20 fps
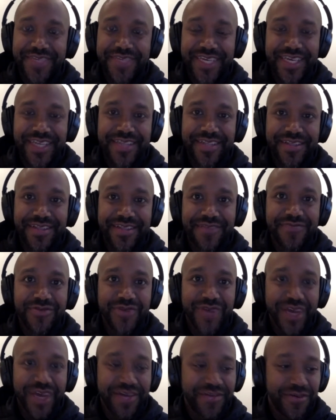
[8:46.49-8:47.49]
and the Lyft
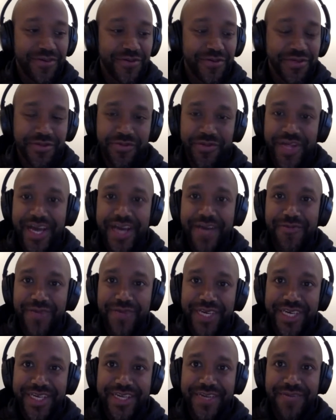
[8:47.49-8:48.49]
driver was a black
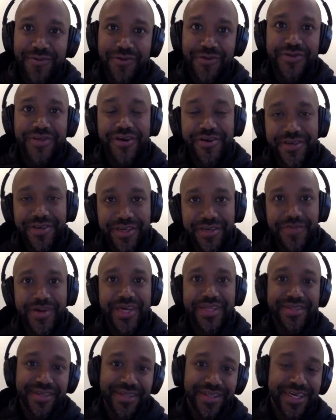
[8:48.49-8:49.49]
man, and we were talking
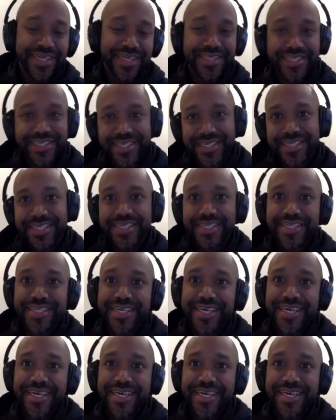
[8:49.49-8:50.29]
about the election. And